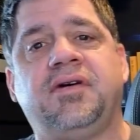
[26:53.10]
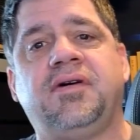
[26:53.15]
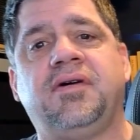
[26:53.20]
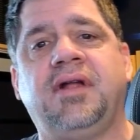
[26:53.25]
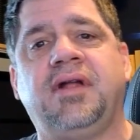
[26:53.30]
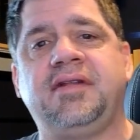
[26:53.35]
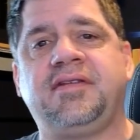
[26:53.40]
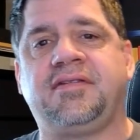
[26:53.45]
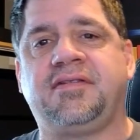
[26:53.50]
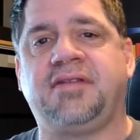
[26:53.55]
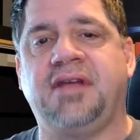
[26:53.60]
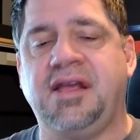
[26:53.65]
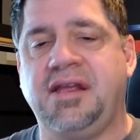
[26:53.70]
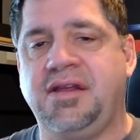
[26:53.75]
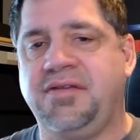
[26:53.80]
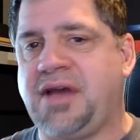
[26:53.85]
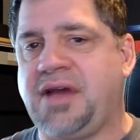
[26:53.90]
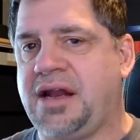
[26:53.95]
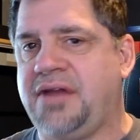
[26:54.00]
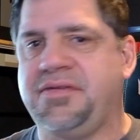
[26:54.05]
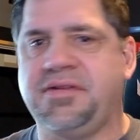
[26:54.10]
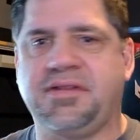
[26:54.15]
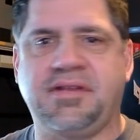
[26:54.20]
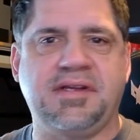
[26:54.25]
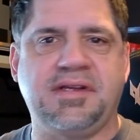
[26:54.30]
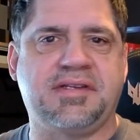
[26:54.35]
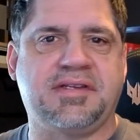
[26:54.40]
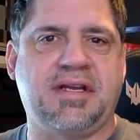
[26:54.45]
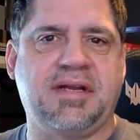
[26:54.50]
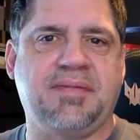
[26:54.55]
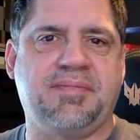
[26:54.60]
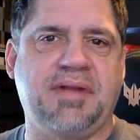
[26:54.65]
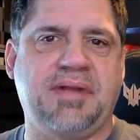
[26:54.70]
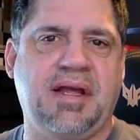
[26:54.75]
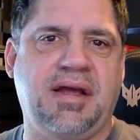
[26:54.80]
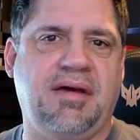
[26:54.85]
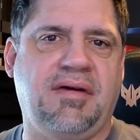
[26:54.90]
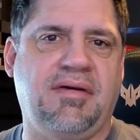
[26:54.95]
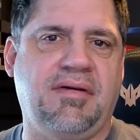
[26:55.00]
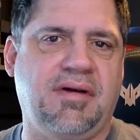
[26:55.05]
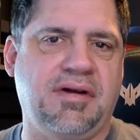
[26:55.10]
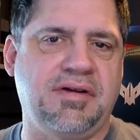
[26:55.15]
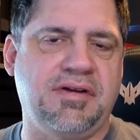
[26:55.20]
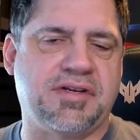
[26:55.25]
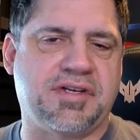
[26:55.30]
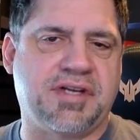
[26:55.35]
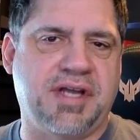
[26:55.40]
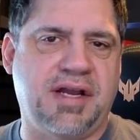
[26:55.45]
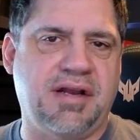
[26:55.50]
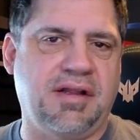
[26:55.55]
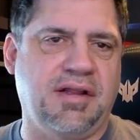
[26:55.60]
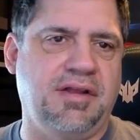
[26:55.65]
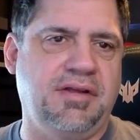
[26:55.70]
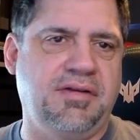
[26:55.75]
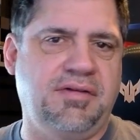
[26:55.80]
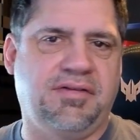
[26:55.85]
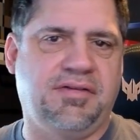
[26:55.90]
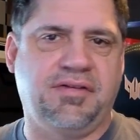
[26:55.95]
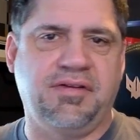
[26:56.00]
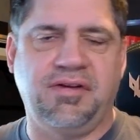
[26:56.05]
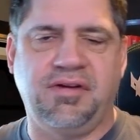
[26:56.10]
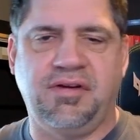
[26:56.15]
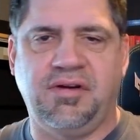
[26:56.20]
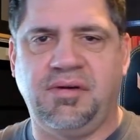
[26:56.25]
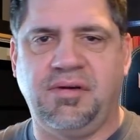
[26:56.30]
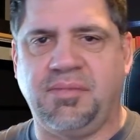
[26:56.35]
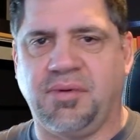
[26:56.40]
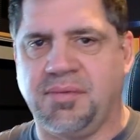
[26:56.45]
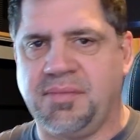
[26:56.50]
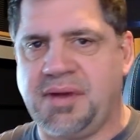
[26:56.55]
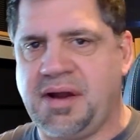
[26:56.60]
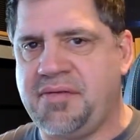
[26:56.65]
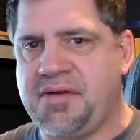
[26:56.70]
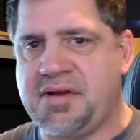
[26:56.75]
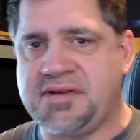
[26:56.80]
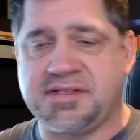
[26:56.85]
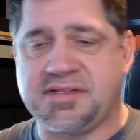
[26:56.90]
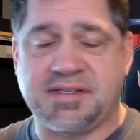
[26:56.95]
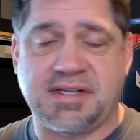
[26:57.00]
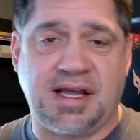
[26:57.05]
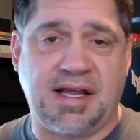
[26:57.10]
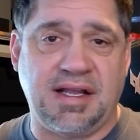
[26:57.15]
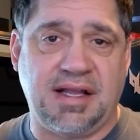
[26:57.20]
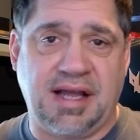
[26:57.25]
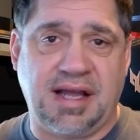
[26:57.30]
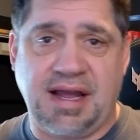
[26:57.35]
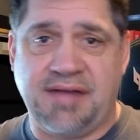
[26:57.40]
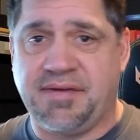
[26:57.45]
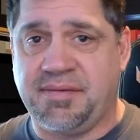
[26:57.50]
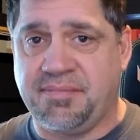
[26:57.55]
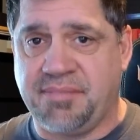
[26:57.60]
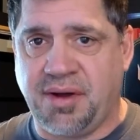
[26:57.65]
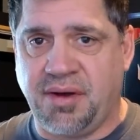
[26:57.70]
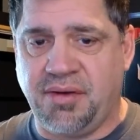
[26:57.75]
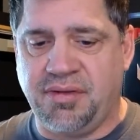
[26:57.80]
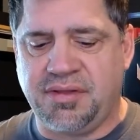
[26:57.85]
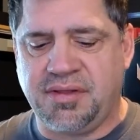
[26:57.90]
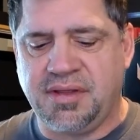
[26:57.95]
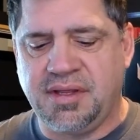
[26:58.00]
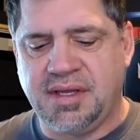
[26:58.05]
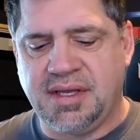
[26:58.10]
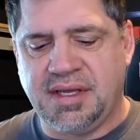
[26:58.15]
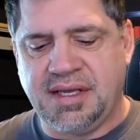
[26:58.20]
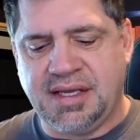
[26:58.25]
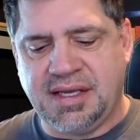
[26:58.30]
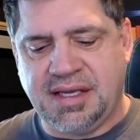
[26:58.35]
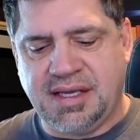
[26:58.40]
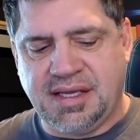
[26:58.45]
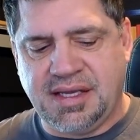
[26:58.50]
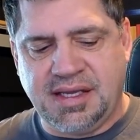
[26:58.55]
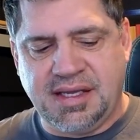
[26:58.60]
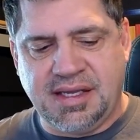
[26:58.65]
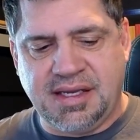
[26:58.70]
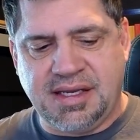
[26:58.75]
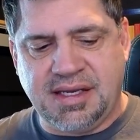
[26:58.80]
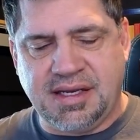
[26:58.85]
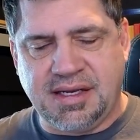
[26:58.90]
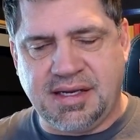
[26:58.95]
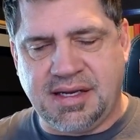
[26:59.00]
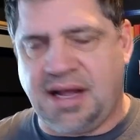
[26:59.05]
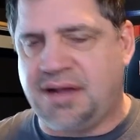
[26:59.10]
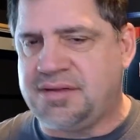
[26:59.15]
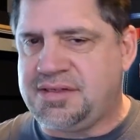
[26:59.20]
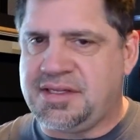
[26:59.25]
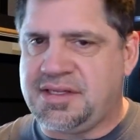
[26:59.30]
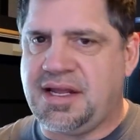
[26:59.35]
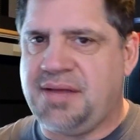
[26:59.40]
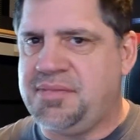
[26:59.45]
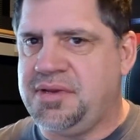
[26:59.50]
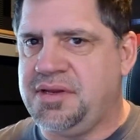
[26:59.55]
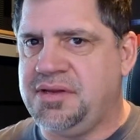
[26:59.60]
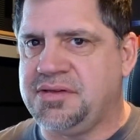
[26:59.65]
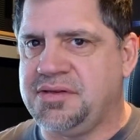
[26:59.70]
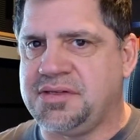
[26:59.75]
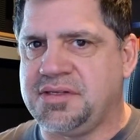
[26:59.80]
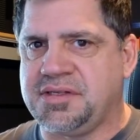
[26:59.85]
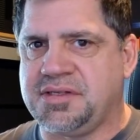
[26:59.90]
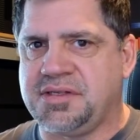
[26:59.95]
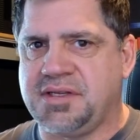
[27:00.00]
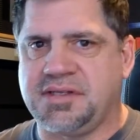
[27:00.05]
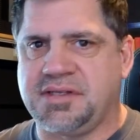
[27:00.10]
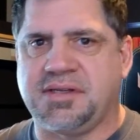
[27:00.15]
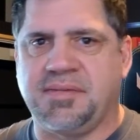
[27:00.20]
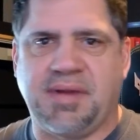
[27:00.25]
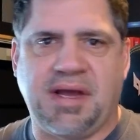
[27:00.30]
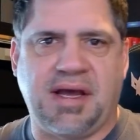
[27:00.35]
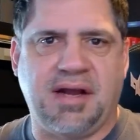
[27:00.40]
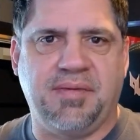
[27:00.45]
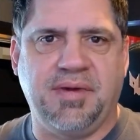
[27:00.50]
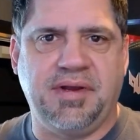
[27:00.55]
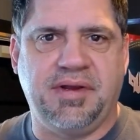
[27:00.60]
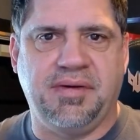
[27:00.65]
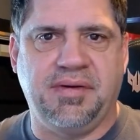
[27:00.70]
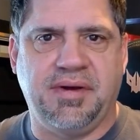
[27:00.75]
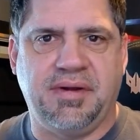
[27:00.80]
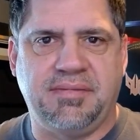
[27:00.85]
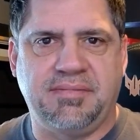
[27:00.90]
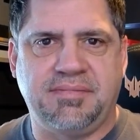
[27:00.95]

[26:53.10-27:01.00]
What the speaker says: let's say you've got everything set up now on your channel at YouTube or myraces.live and both. Now it's time to use the system. How do we do it?